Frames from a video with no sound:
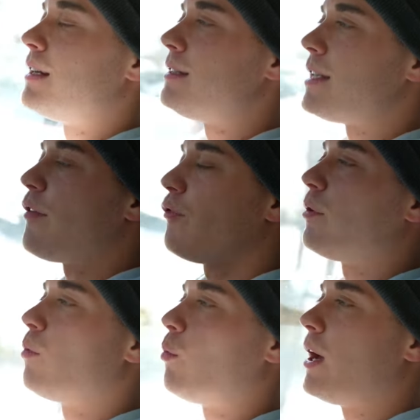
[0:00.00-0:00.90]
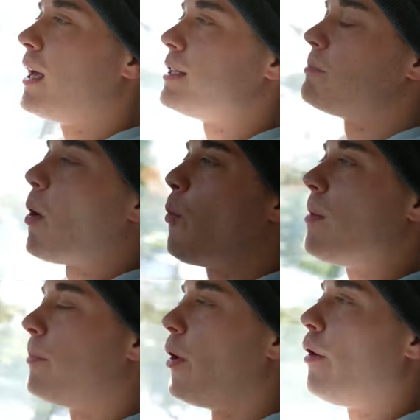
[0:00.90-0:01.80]
different ways, but we
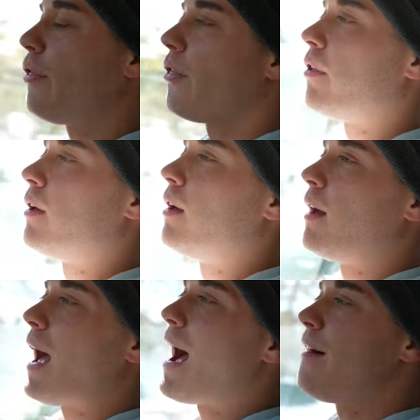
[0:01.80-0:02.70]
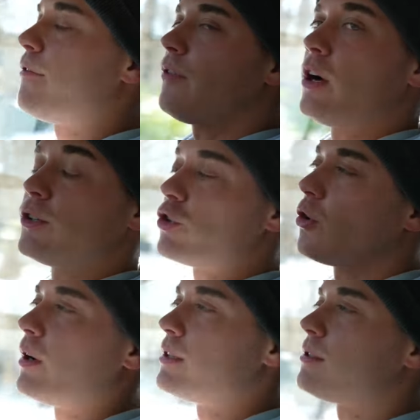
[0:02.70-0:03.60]
both have a
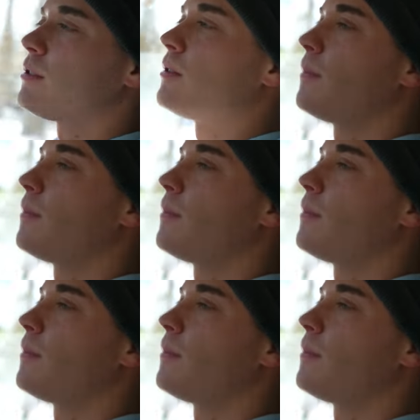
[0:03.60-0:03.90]
choice.